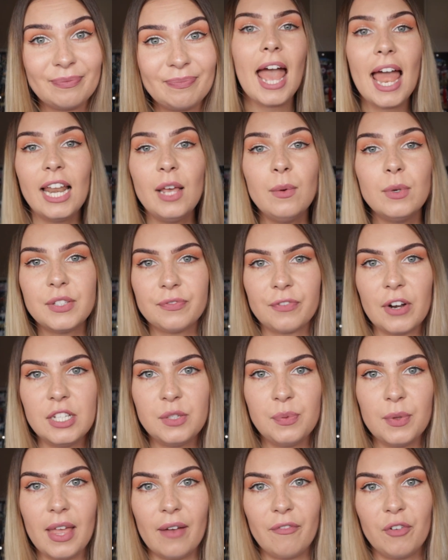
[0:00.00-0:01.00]
Ellie was
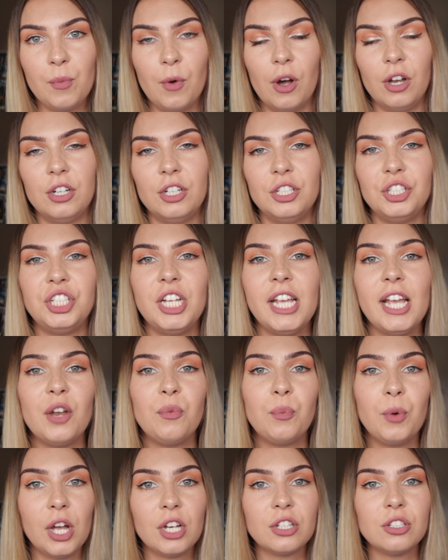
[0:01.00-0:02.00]
friends with everyone. She
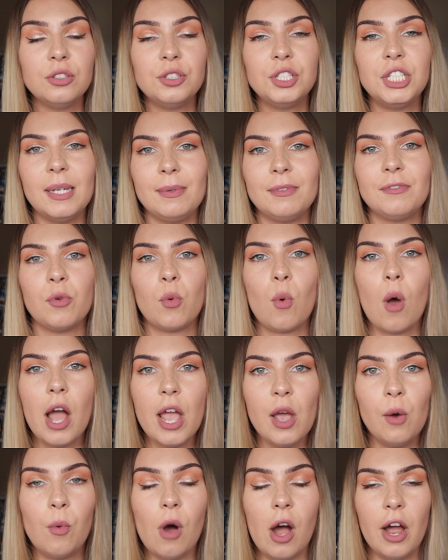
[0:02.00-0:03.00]
had worked on ships for
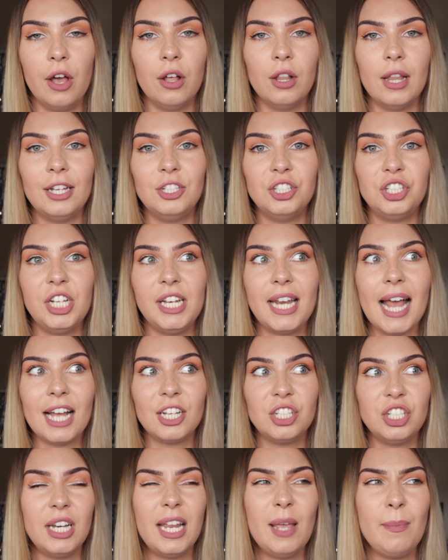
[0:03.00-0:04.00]
quite a while, and she'd
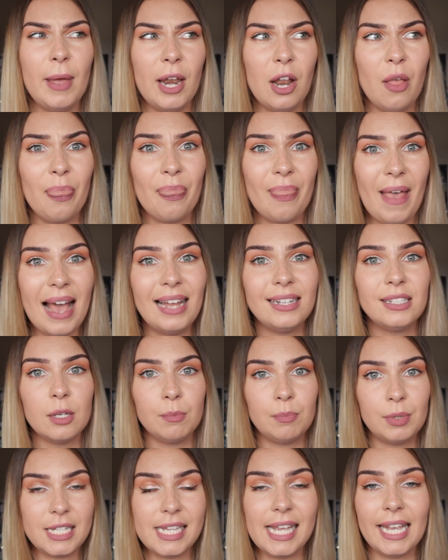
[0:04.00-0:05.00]
actually been on that
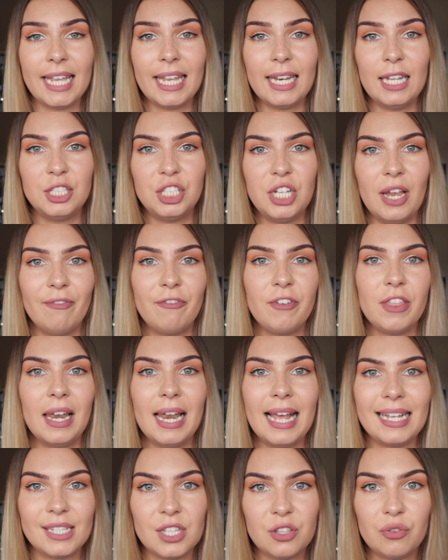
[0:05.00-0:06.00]
particular ship for the
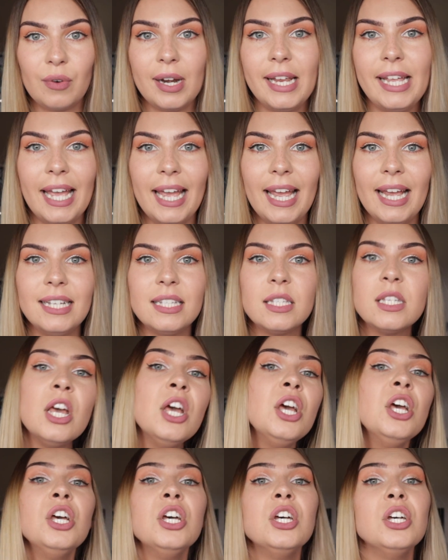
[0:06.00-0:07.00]
last 3 years.
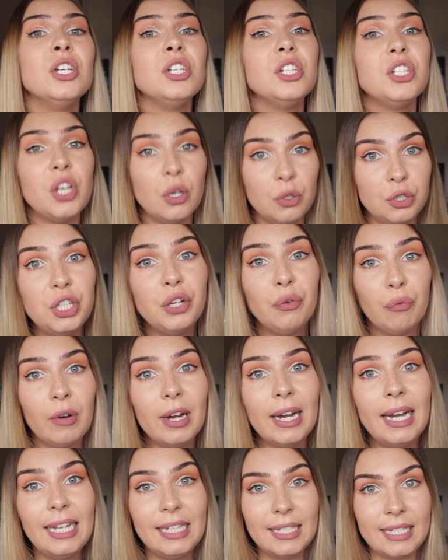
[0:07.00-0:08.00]
So she
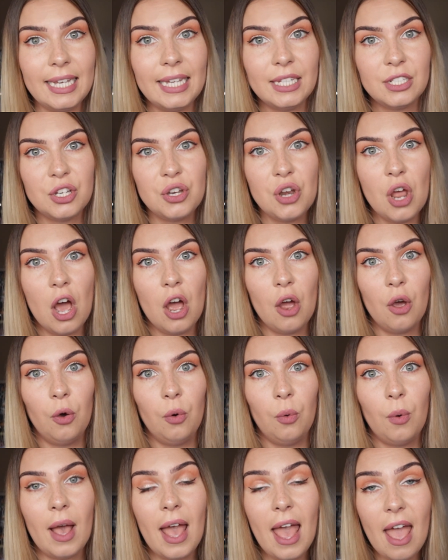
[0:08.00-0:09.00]
really did
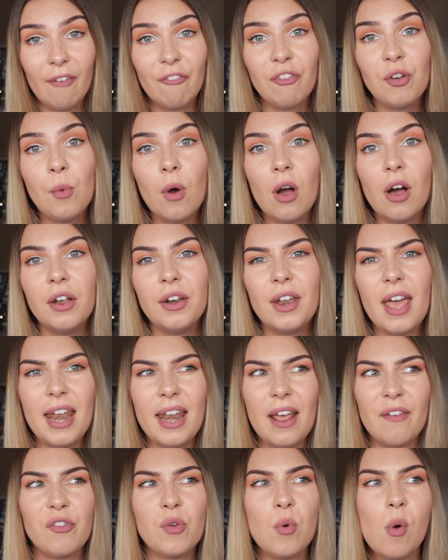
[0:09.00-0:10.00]
know everyone,
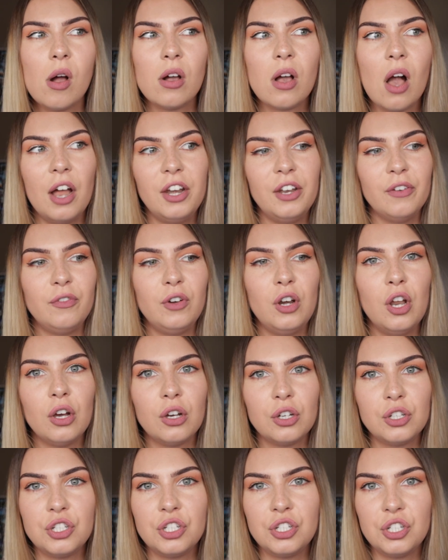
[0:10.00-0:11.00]
and everyone kind of
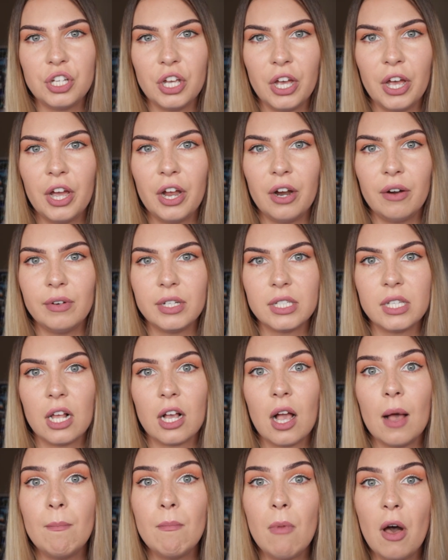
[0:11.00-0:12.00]
looked to her as
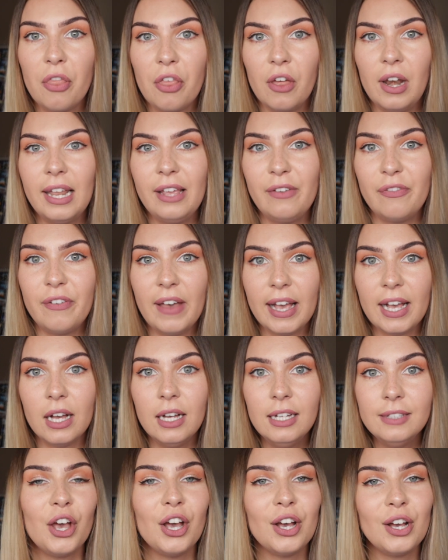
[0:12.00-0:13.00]
like a motherly
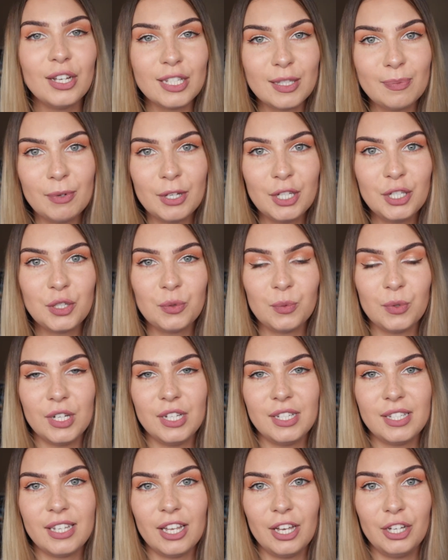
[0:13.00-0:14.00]
figure. Her husband
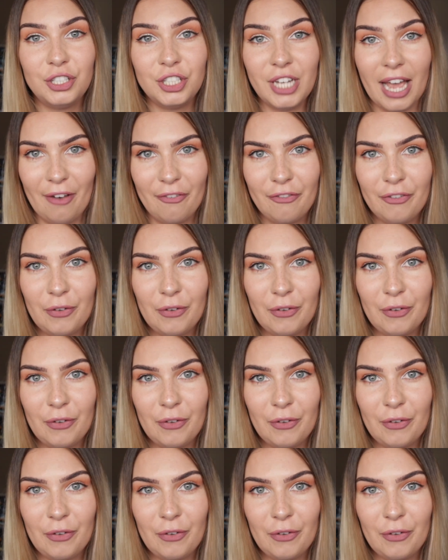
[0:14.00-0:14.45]
was a chef.